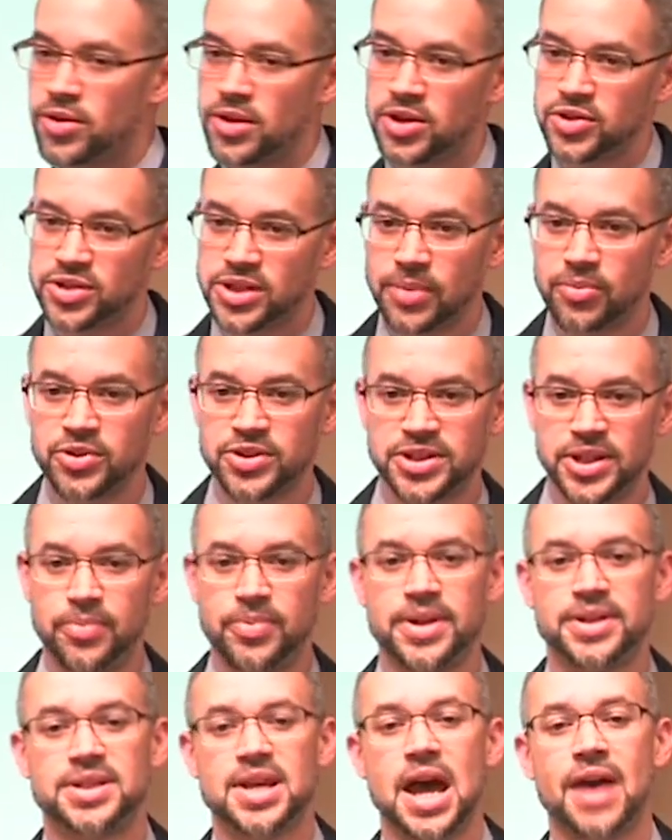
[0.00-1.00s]
their
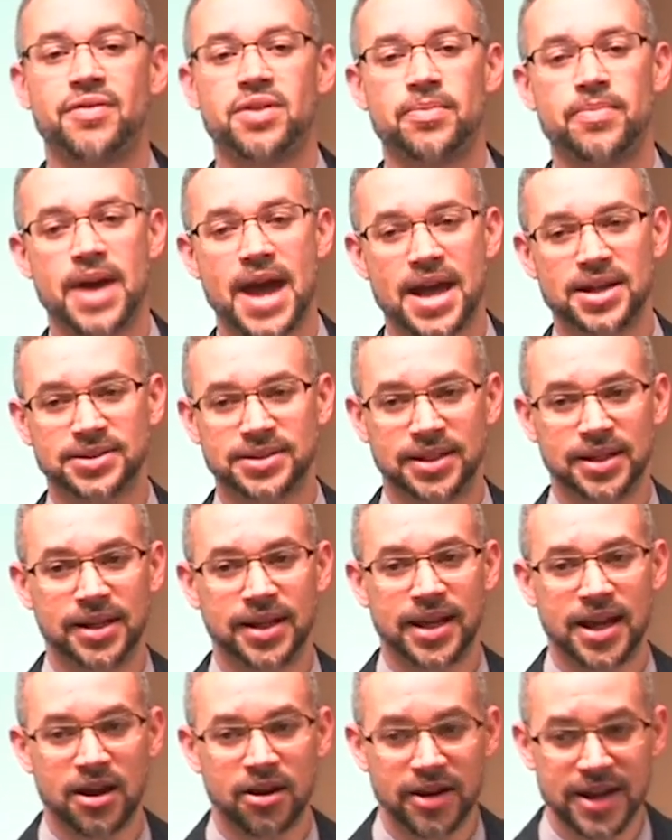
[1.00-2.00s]
subrecipients have capacity to
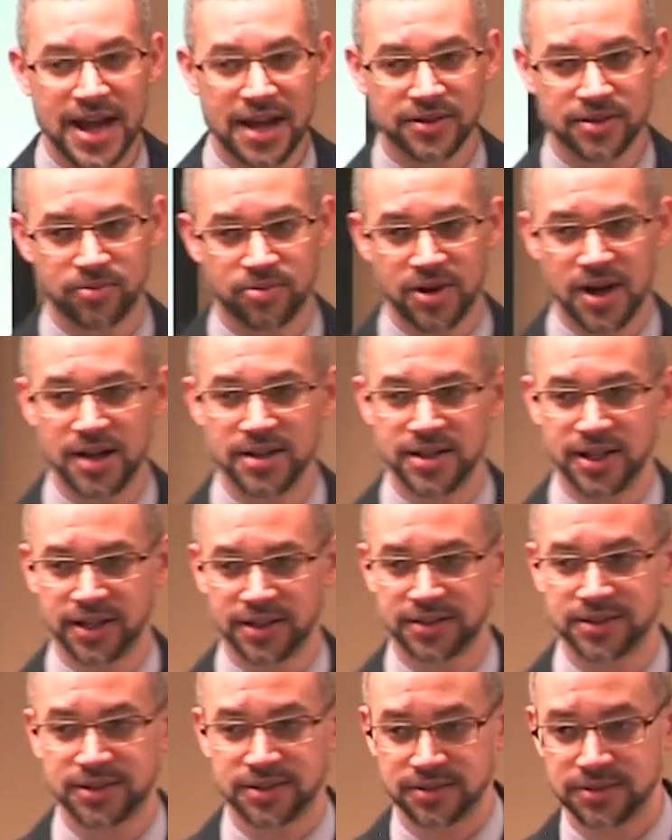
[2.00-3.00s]
carry out the
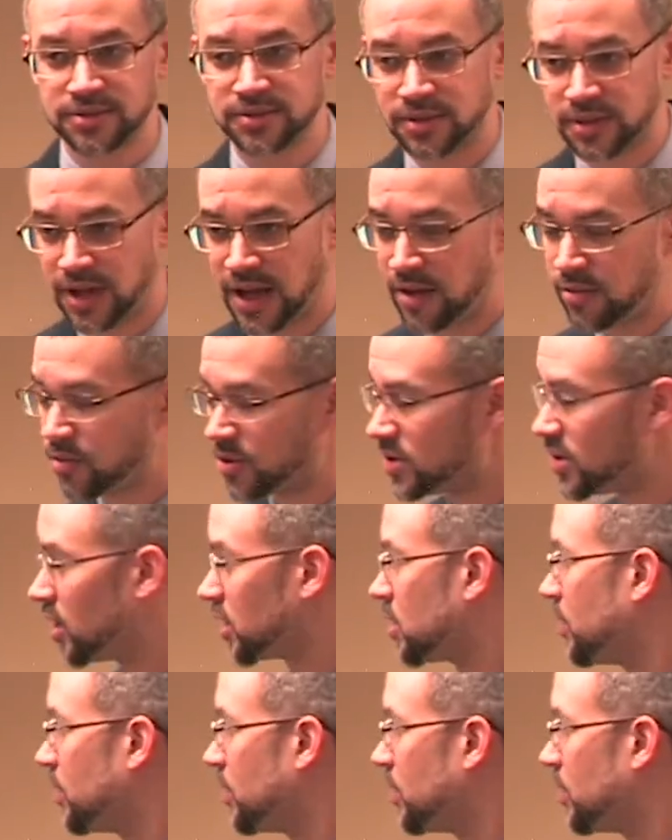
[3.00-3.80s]
projects? Okay, we talked